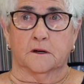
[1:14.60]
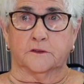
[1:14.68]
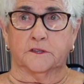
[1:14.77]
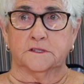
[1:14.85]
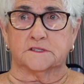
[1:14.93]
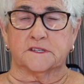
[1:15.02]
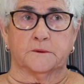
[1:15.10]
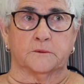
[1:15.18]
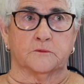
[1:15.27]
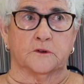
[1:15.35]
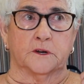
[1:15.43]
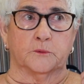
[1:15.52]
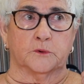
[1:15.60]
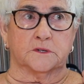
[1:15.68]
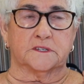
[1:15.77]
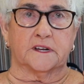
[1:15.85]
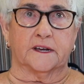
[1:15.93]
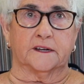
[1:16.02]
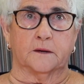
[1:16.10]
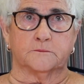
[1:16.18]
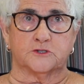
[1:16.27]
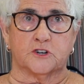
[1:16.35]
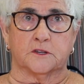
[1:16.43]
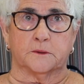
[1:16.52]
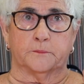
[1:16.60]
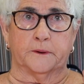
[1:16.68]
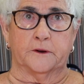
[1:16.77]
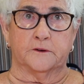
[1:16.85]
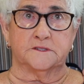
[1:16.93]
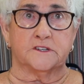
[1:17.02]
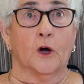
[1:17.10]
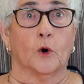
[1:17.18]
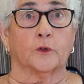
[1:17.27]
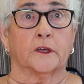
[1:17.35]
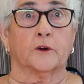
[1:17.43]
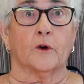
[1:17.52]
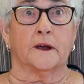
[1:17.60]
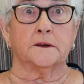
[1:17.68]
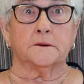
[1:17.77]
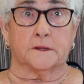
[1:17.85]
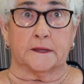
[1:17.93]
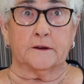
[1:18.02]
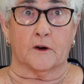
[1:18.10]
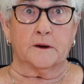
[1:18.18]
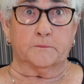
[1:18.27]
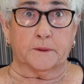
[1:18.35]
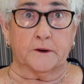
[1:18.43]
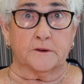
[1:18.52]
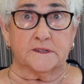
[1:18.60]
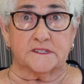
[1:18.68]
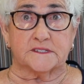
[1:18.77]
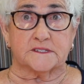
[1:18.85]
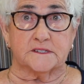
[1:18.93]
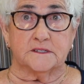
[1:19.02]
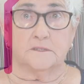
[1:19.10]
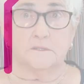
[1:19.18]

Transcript: I think some of them really want to take it home and show their parents or their, grand, their grandparents.